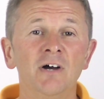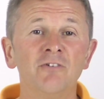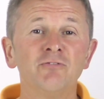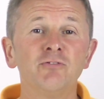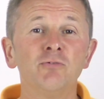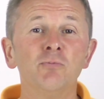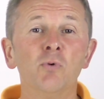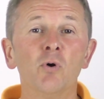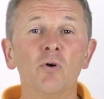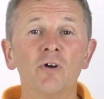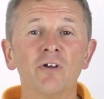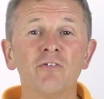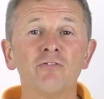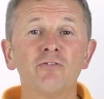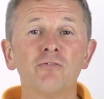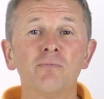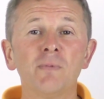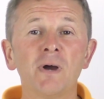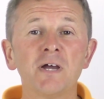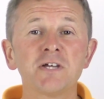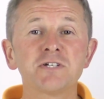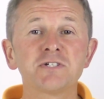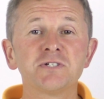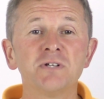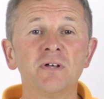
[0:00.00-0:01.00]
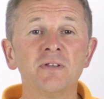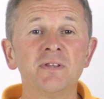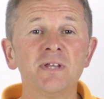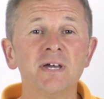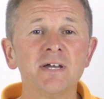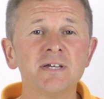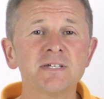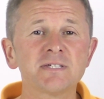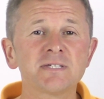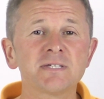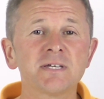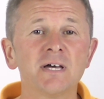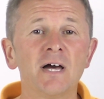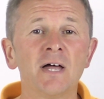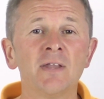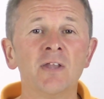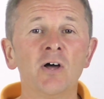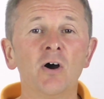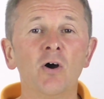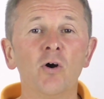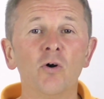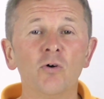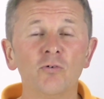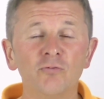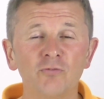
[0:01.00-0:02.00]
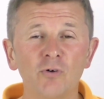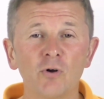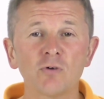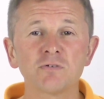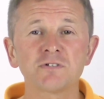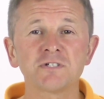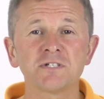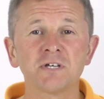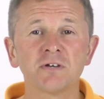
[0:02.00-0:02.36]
And for more information on this and the whole Volt